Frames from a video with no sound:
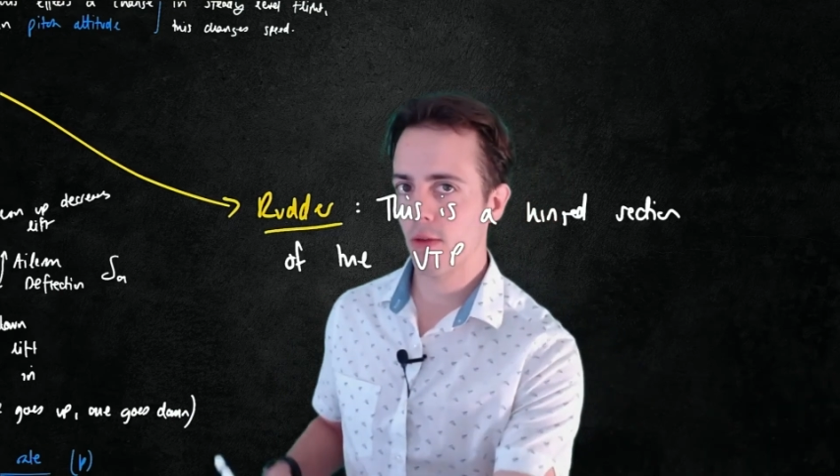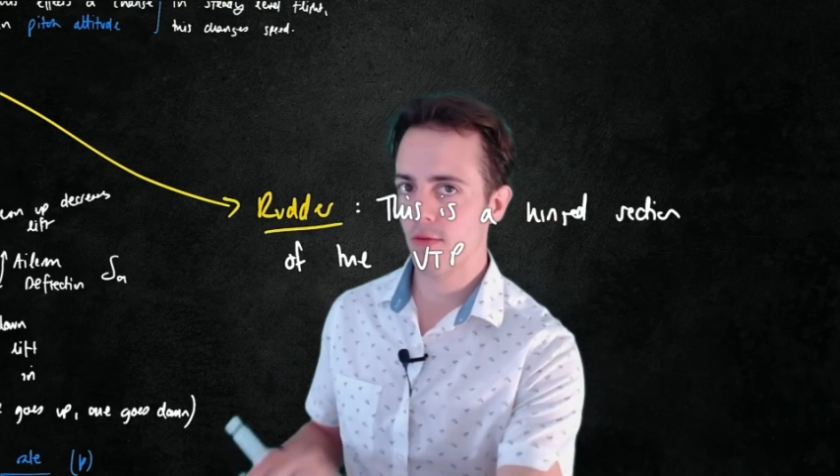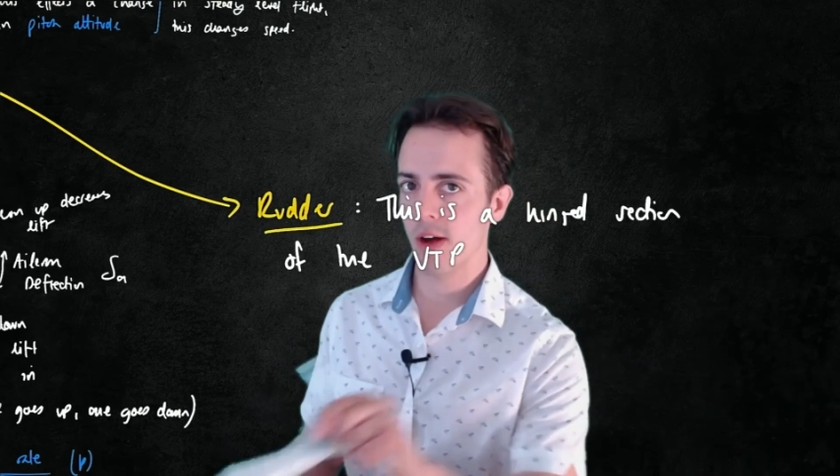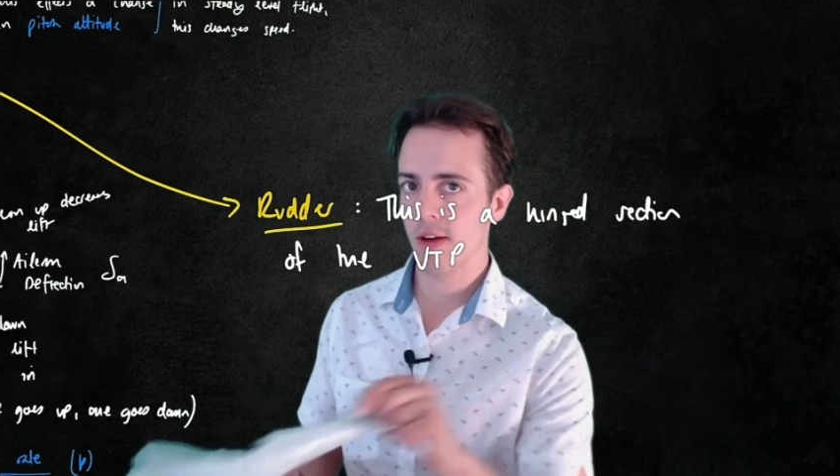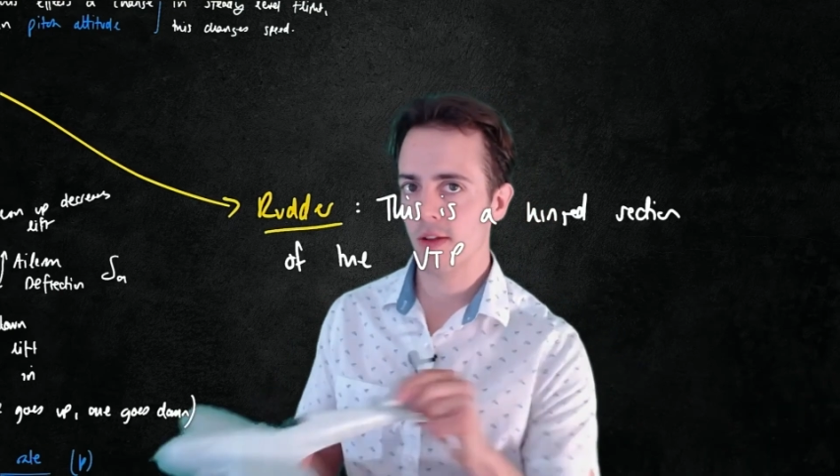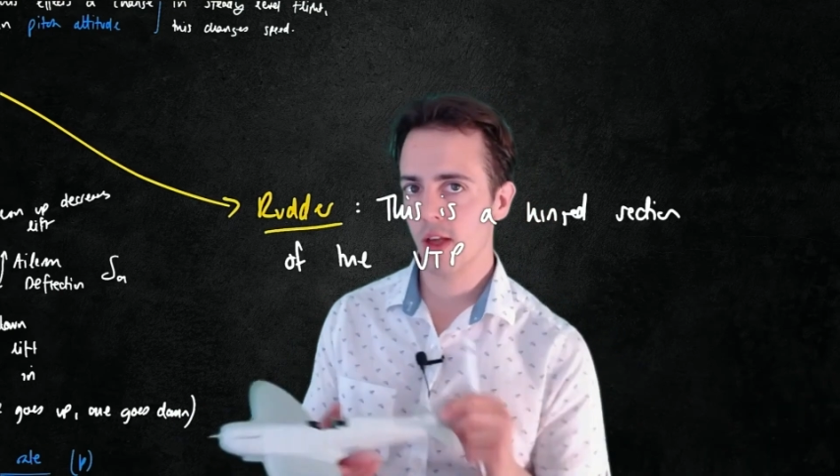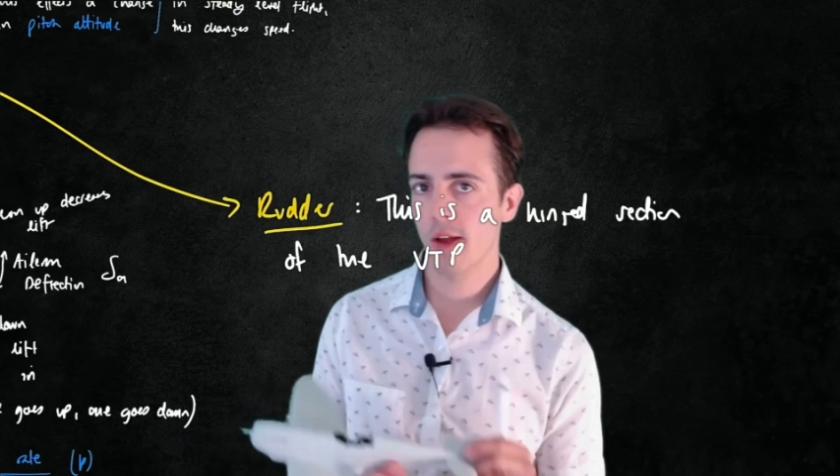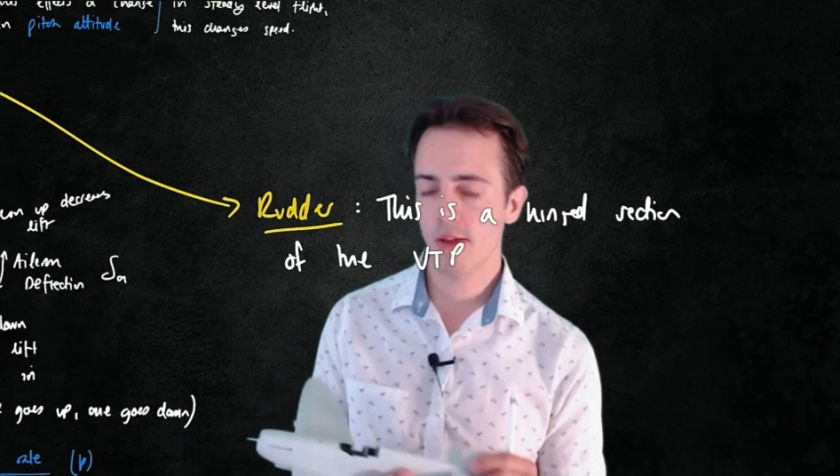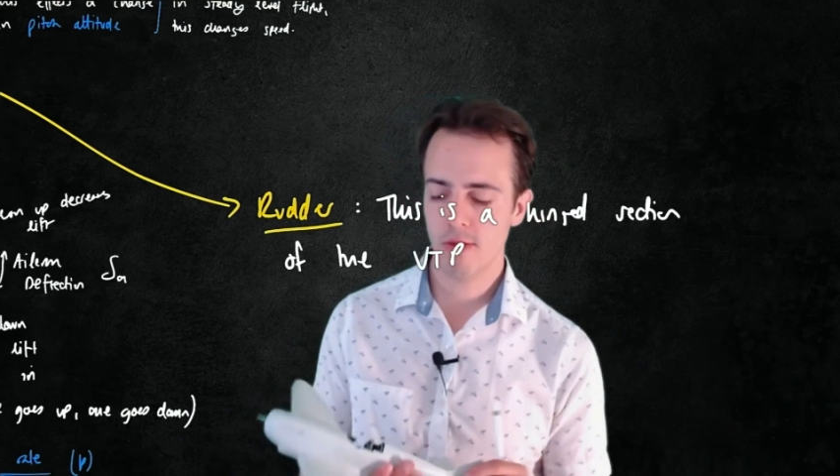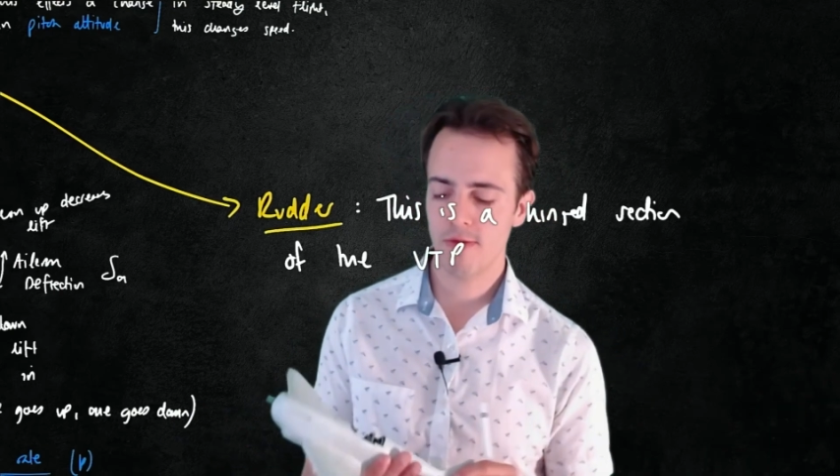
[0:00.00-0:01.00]
the rudder is
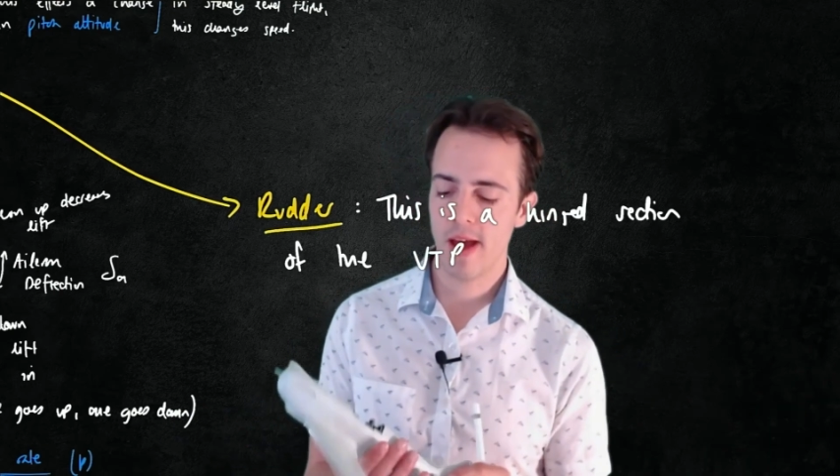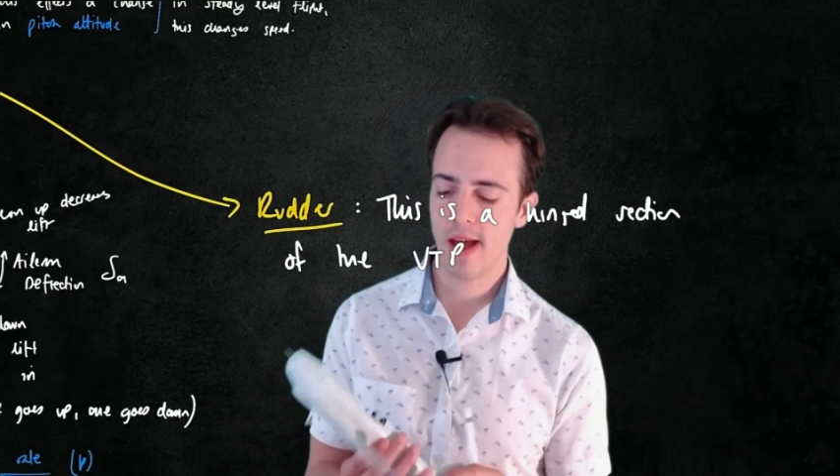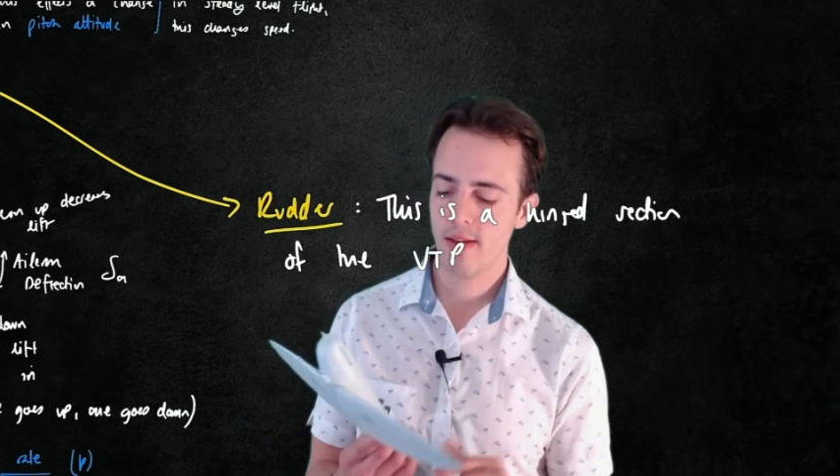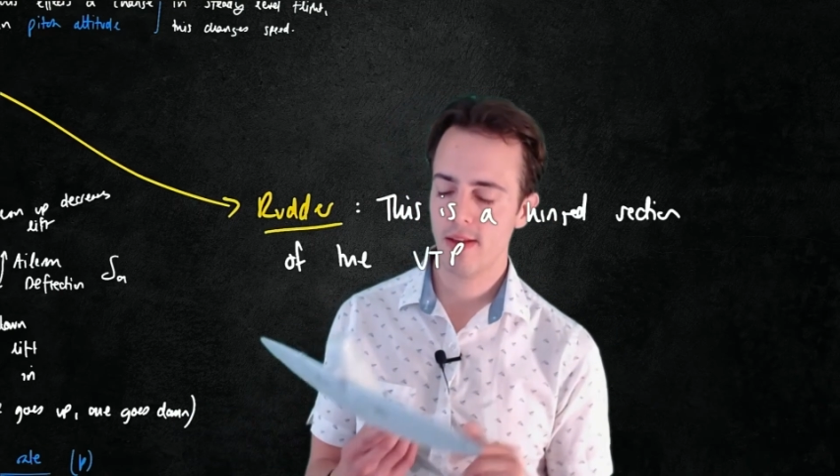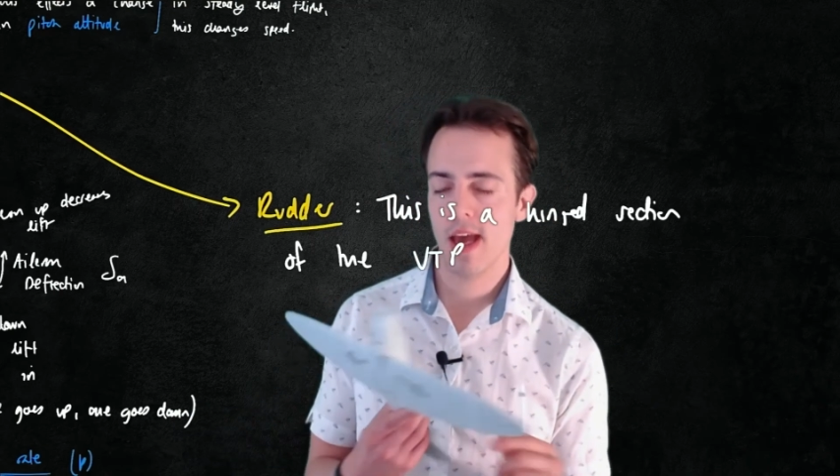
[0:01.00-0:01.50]
going to affect